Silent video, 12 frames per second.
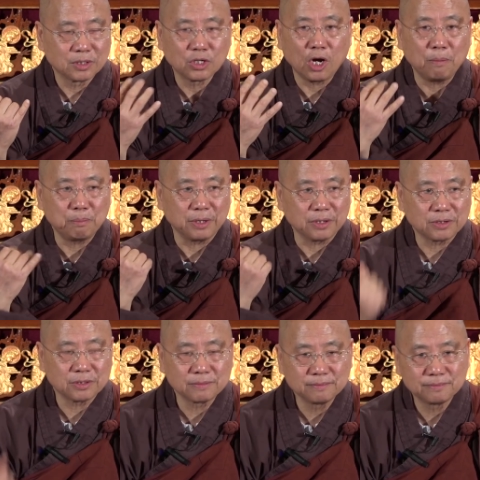
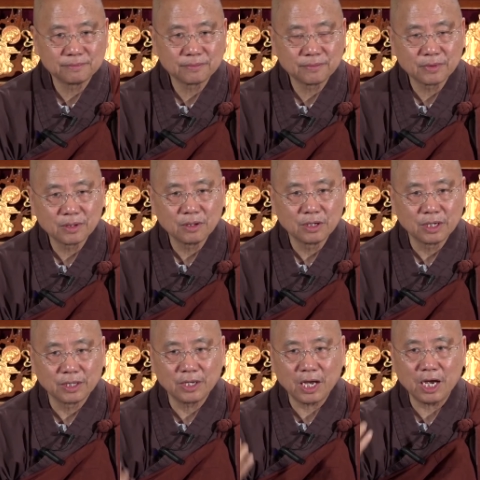topics,
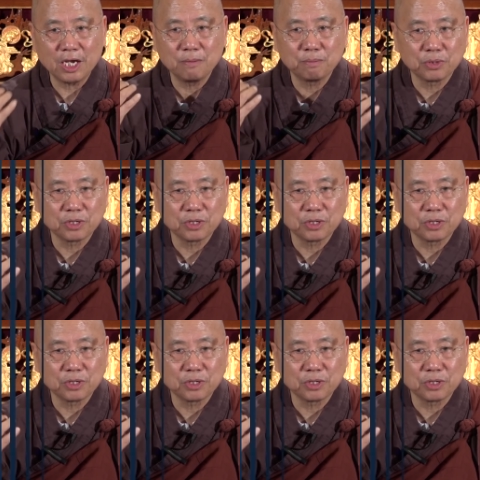9